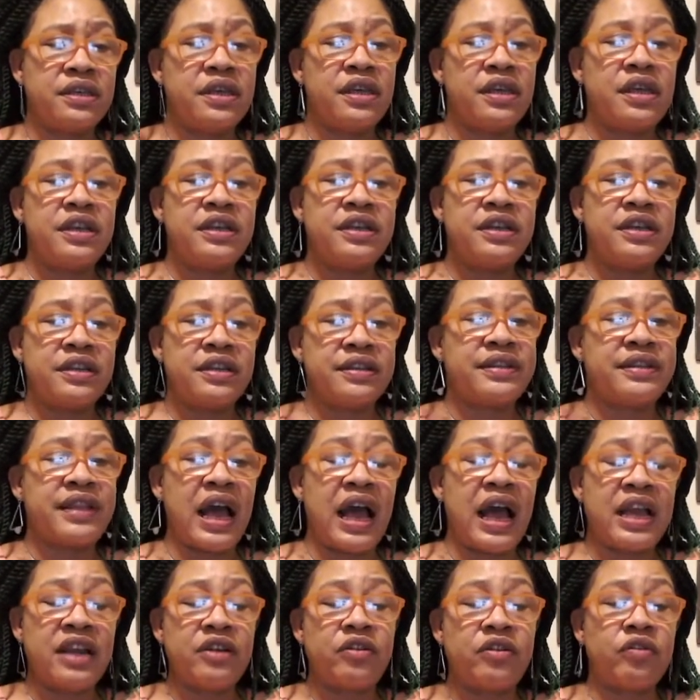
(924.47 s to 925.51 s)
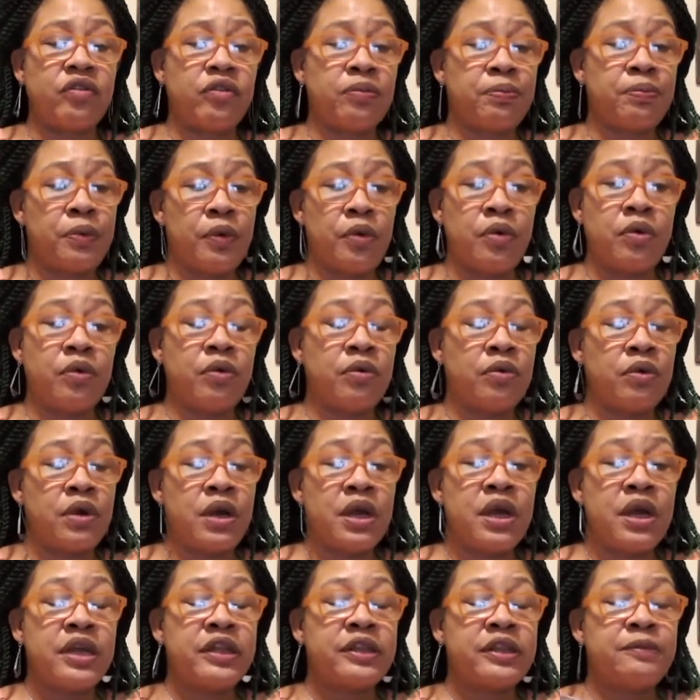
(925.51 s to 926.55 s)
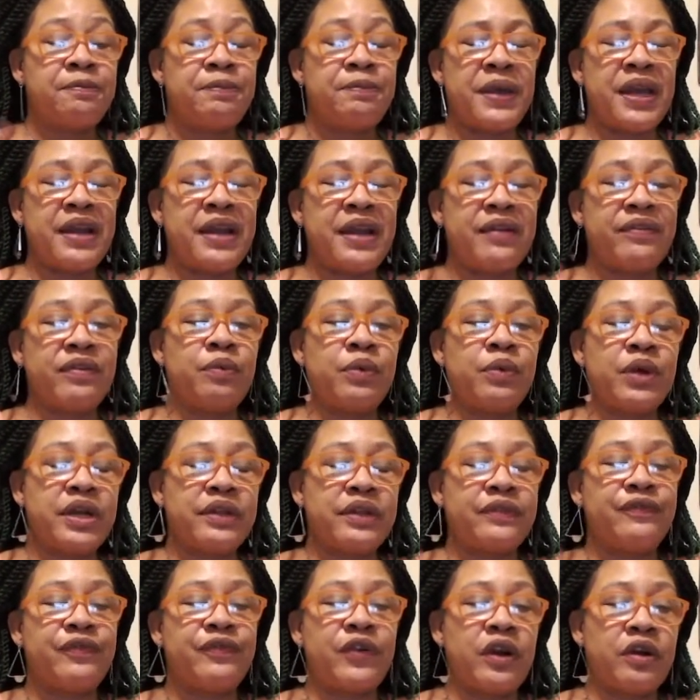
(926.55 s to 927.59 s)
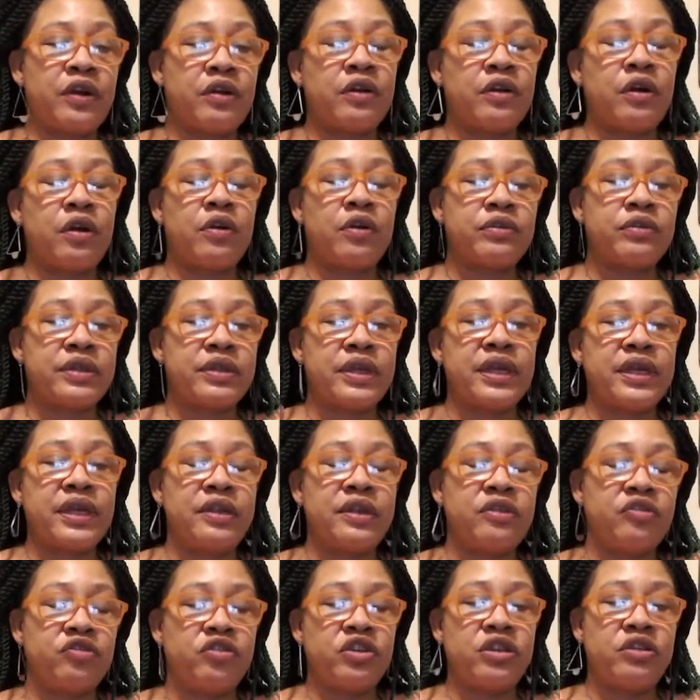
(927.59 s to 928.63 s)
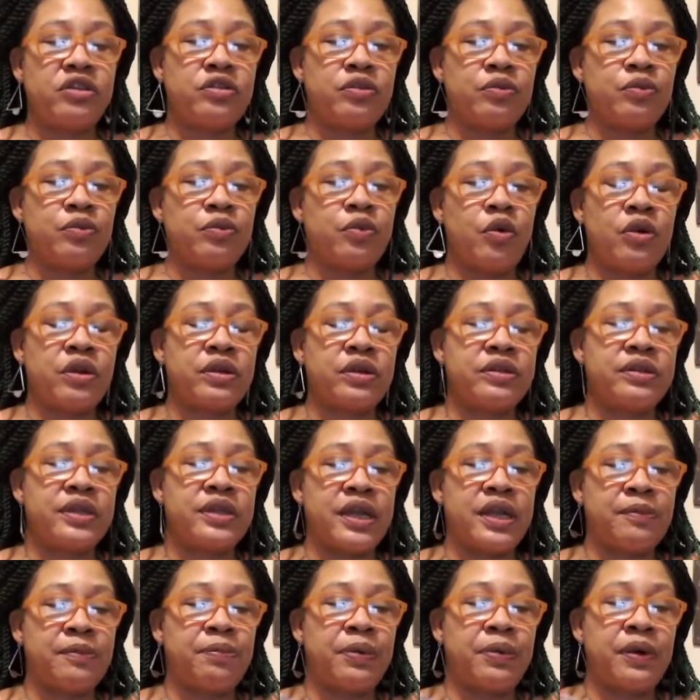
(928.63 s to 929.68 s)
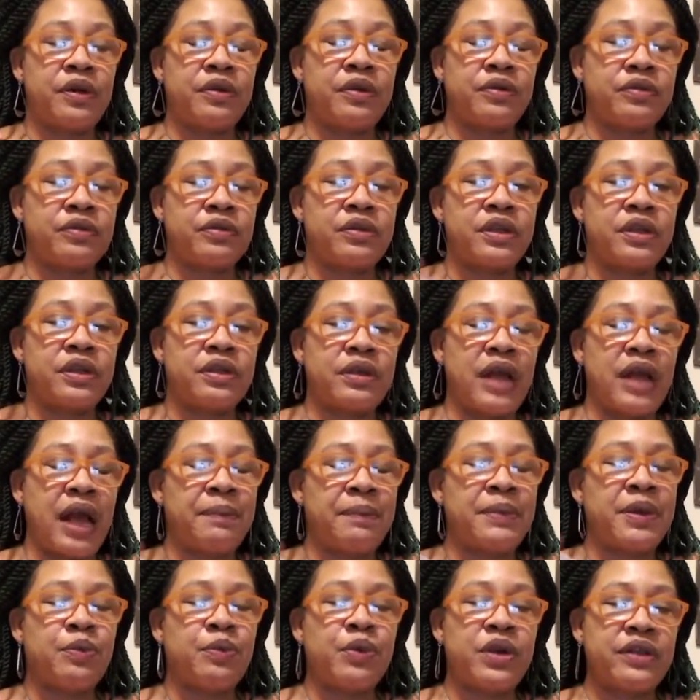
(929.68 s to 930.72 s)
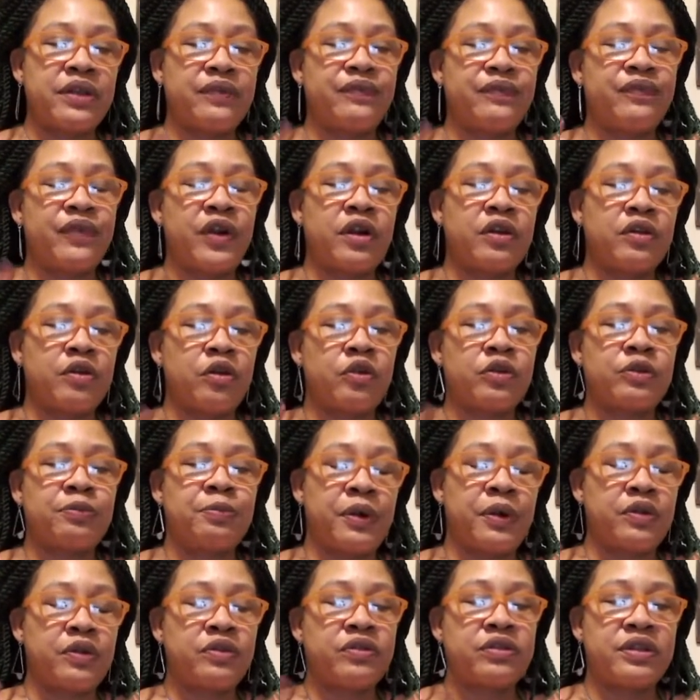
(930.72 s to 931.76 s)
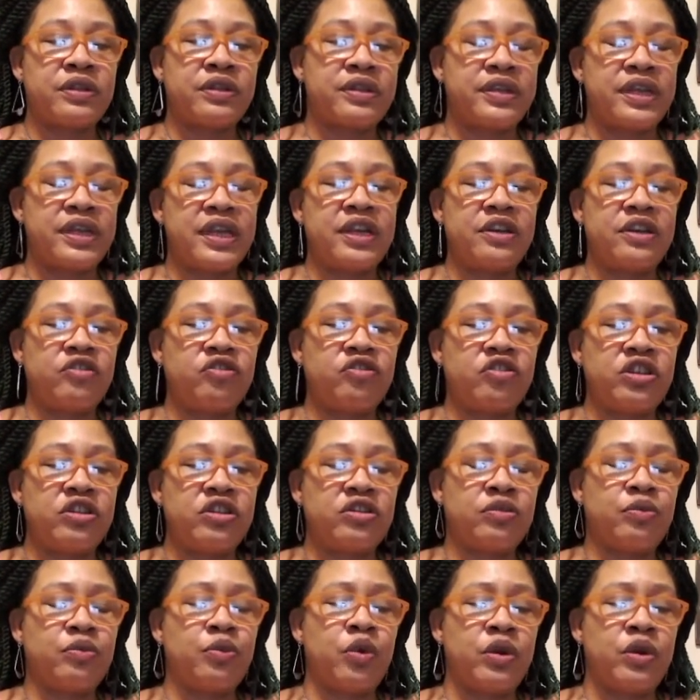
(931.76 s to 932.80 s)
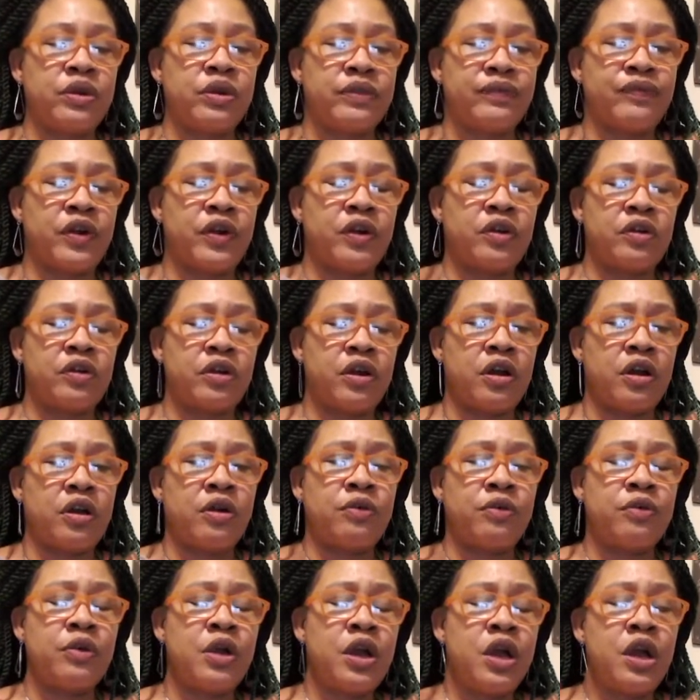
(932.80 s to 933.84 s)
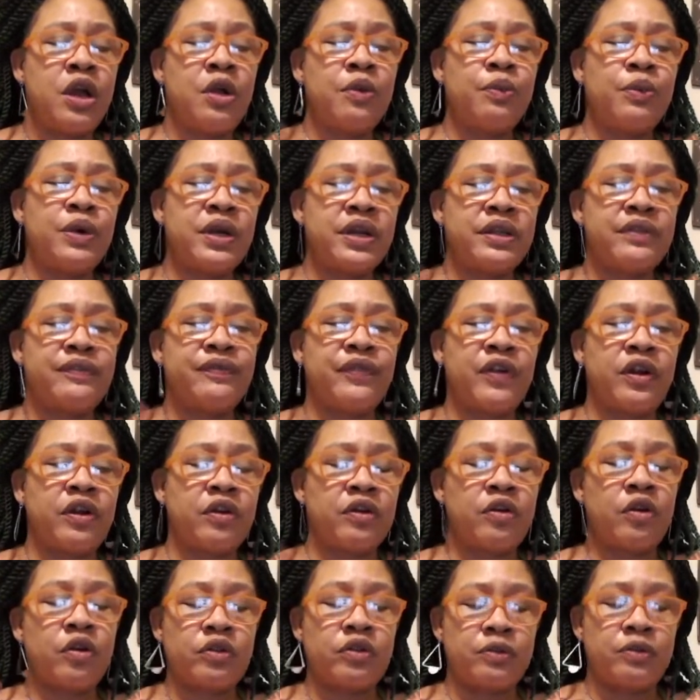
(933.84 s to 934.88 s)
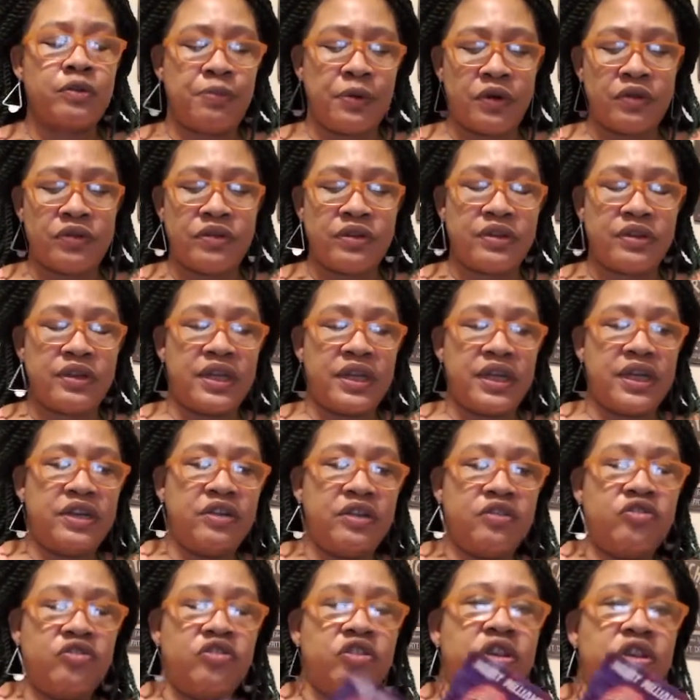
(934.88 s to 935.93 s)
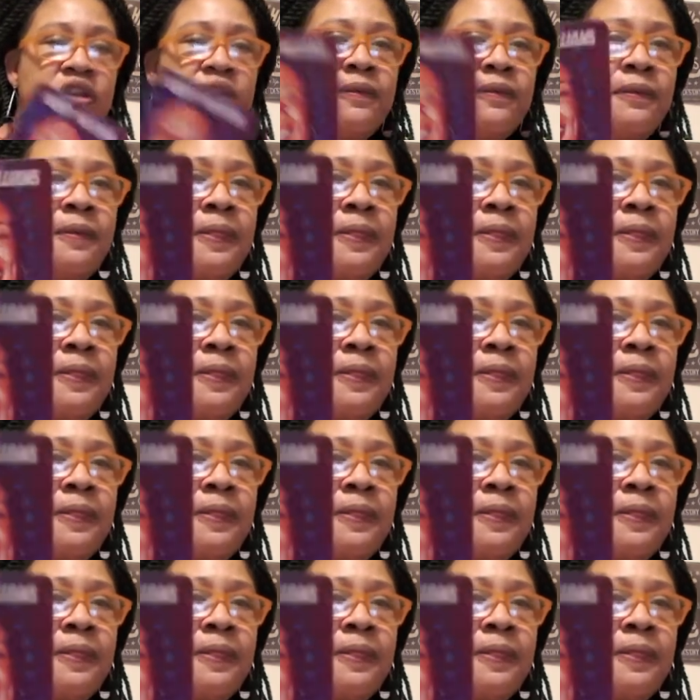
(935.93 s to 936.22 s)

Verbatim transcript: desirable spirit. What is Virgo's energy towards their person? I mean, what is Virgo's person's energy towards Virgo? What is Virgo's person's energy?